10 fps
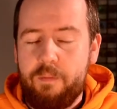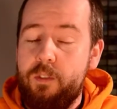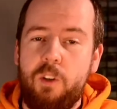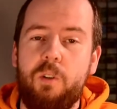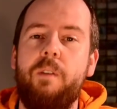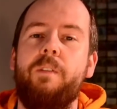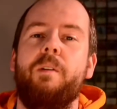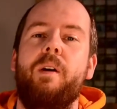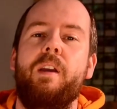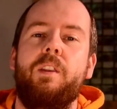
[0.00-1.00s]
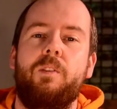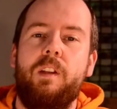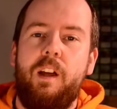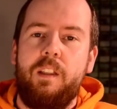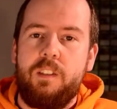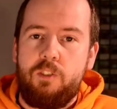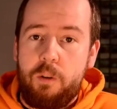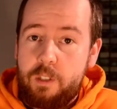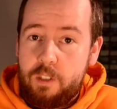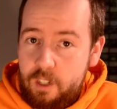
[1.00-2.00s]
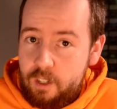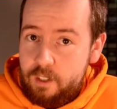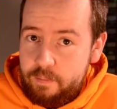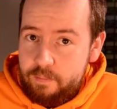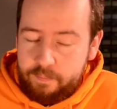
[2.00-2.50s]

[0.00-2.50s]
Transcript: So if you can make 3 land drops a turn,